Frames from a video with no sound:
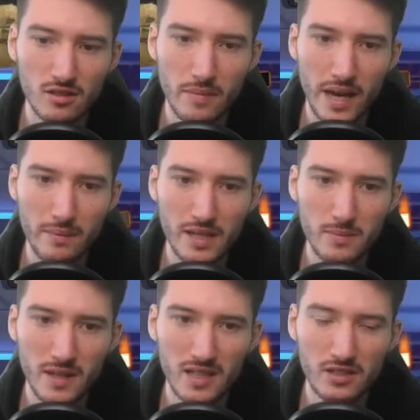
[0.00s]
the mana base,
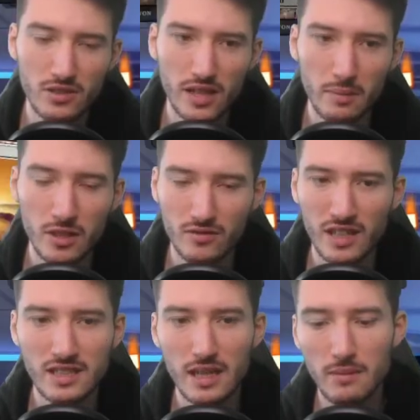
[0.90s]
but at least you get a bunch of
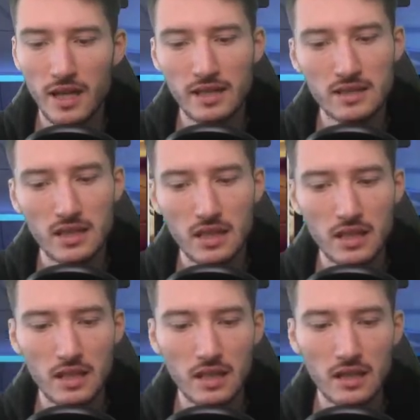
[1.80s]
untapped lands.
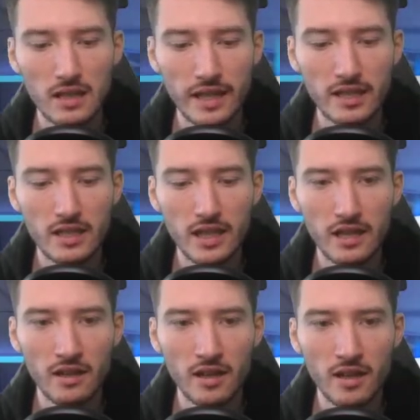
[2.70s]
Like
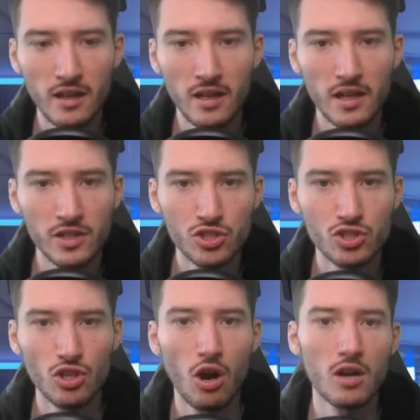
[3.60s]
a
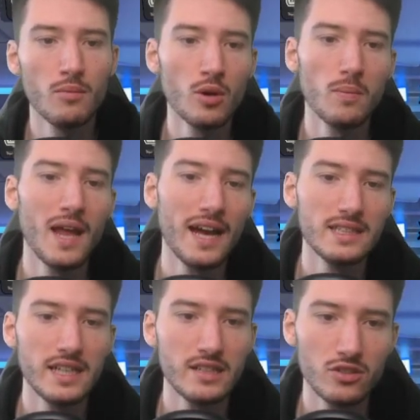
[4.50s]
stock mono black
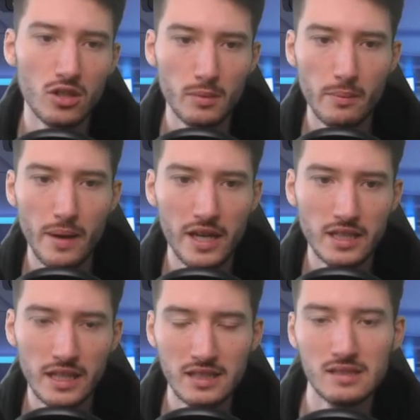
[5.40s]
deck is going to be better
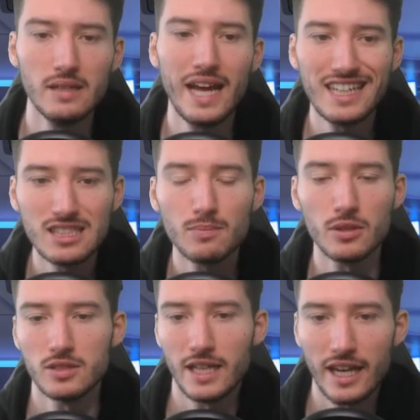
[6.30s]
than an Esper
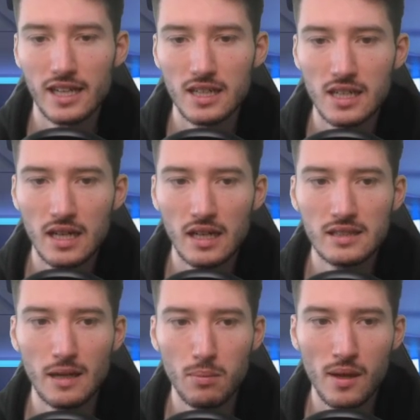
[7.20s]
deck
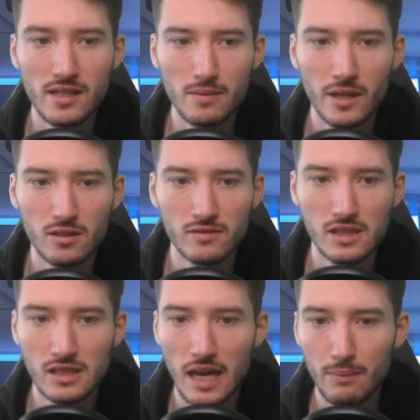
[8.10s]
that plays a bunch of these
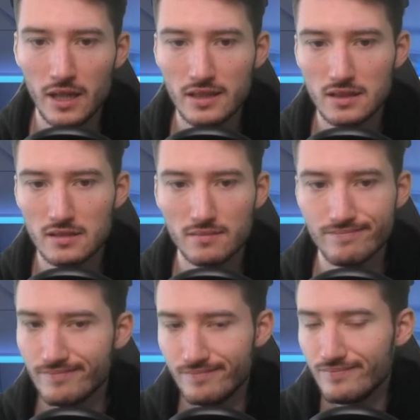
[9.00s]
tap lands.
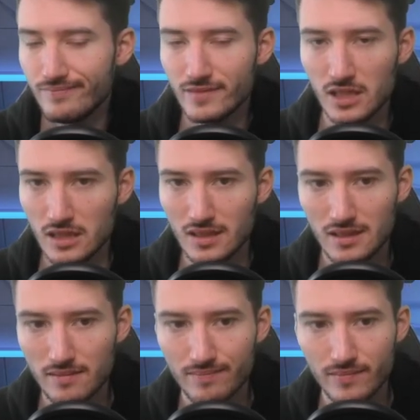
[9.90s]
Just
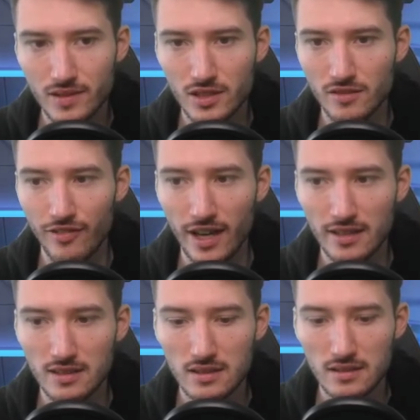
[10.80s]

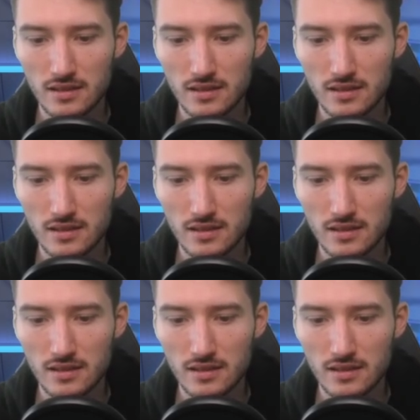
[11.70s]
facts.